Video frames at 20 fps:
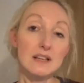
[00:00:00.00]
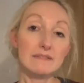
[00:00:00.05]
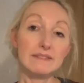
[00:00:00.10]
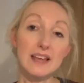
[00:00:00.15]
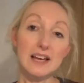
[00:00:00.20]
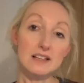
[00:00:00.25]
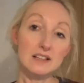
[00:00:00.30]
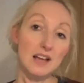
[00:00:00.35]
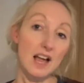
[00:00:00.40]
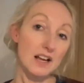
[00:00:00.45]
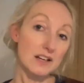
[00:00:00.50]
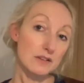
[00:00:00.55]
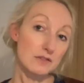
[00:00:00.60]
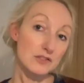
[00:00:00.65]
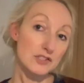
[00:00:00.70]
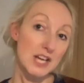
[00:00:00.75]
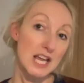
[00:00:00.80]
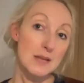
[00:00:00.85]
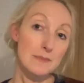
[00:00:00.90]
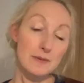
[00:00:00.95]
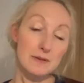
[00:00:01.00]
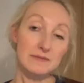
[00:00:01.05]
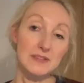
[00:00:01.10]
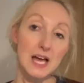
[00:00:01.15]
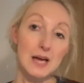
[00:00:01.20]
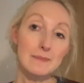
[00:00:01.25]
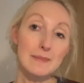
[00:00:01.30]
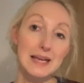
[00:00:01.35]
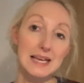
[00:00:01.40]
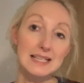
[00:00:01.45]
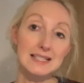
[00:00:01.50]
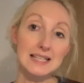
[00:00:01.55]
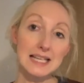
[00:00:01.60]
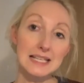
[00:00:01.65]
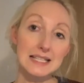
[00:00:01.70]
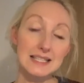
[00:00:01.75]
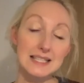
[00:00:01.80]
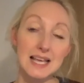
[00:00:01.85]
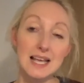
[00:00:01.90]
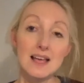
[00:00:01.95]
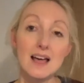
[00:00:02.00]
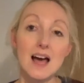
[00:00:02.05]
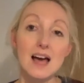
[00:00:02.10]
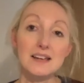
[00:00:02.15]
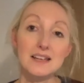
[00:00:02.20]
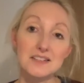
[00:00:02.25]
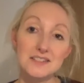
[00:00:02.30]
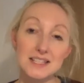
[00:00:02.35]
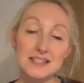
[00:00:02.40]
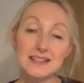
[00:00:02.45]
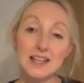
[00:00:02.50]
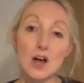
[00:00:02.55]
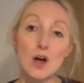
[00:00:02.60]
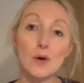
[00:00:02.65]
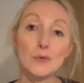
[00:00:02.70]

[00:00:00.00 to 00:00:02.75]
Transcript: that kind of shape if that makes sense and I did that